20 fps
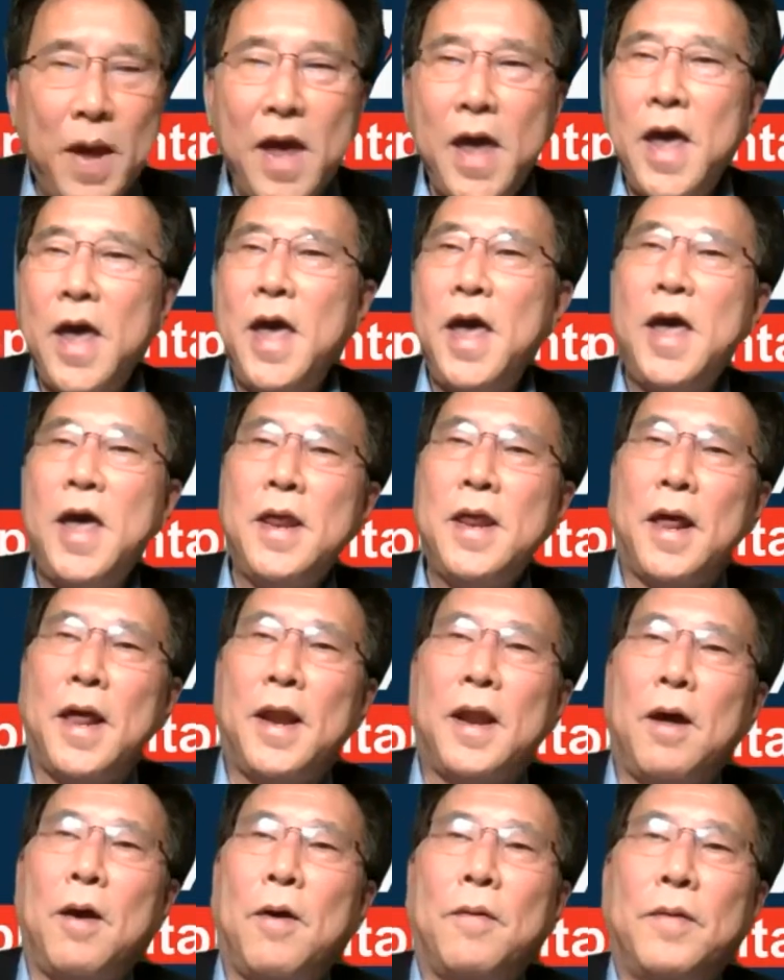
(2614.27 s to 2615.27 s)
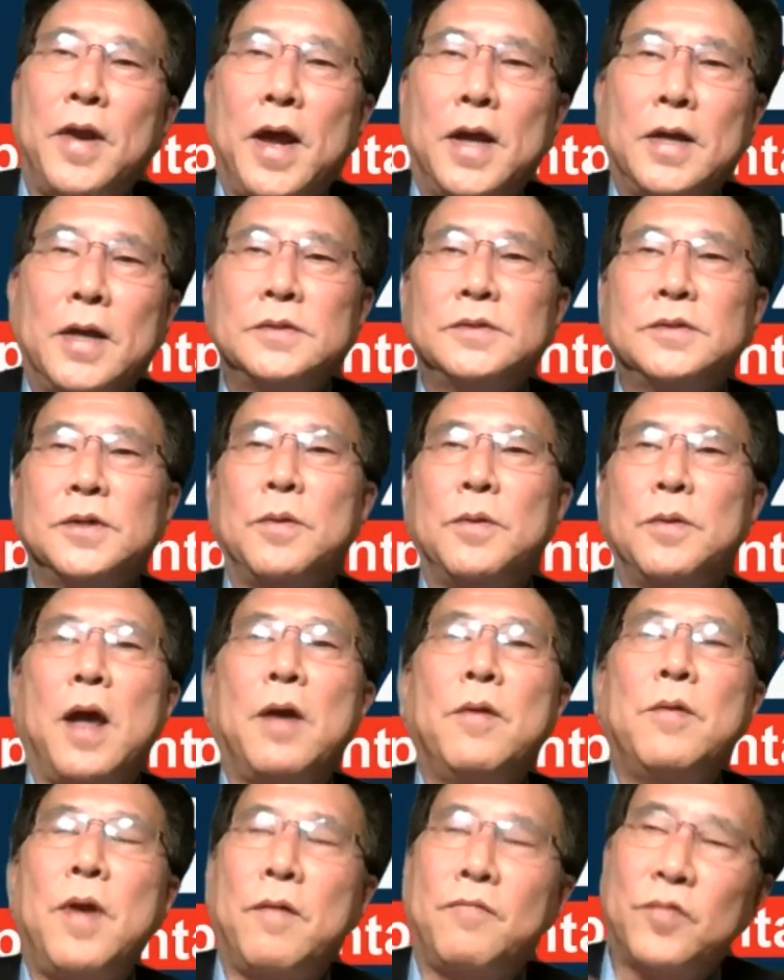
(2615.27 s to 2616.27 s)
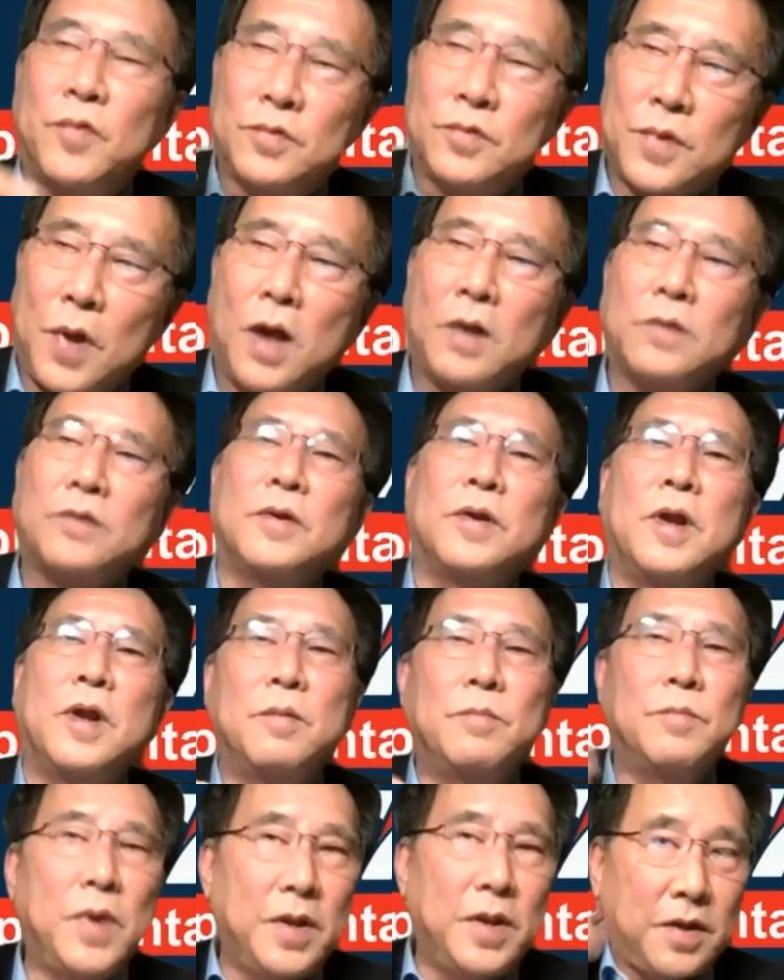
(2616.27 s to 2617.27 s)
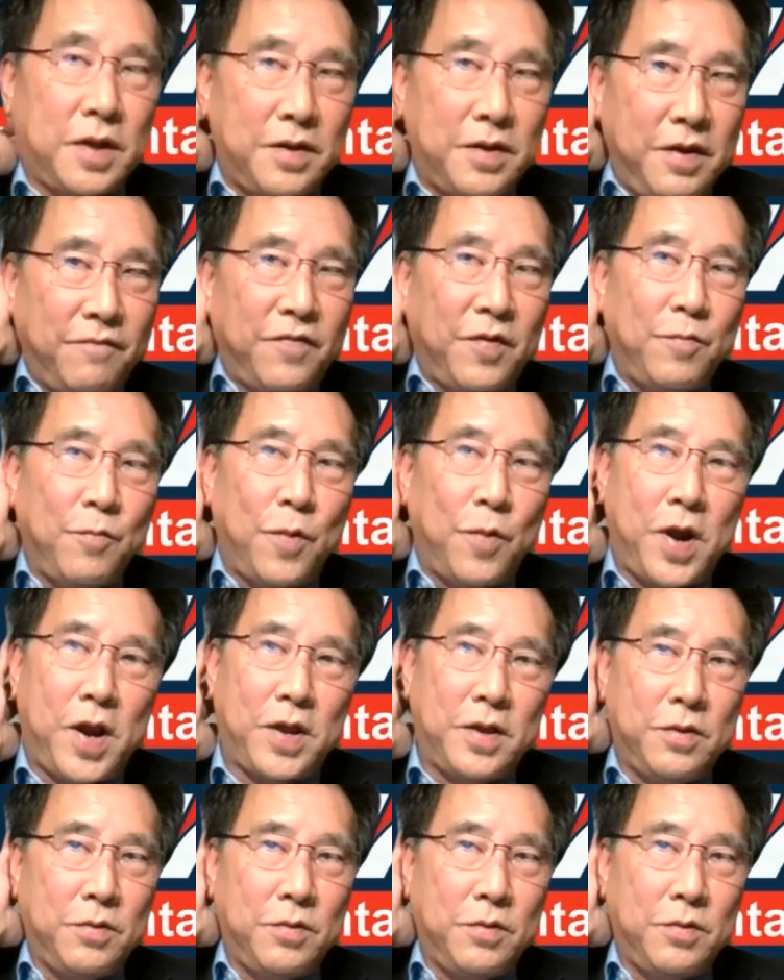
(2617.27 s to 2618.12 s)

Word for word: made and all that. So now you have to talk to them in a different way.